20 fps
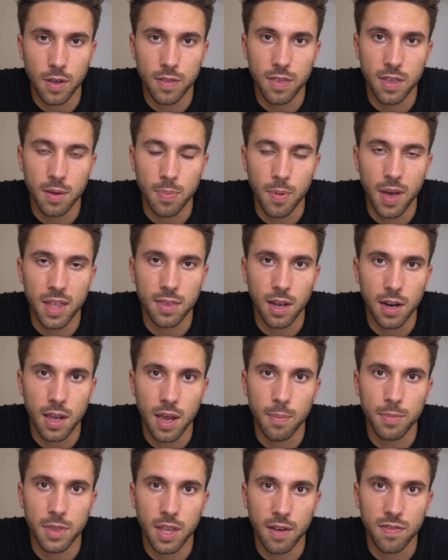So I think mentally
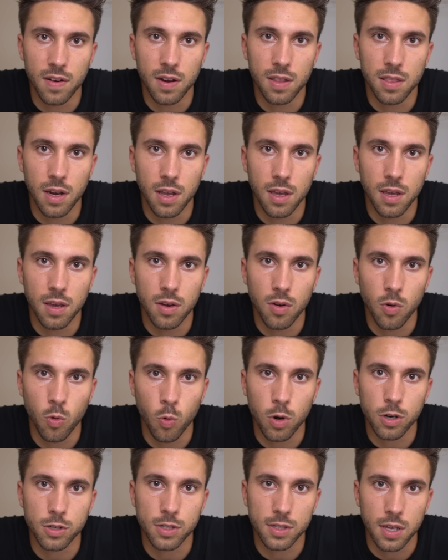I'm definitely
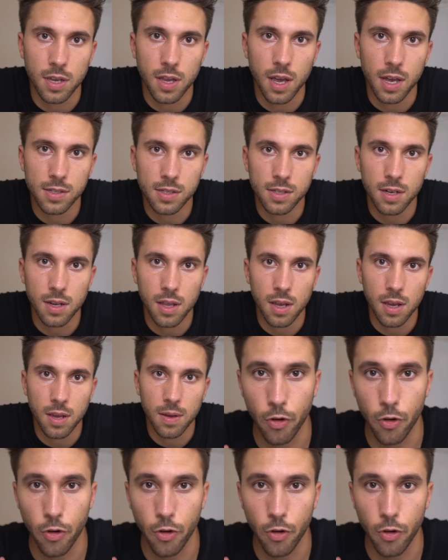worse than yesterday.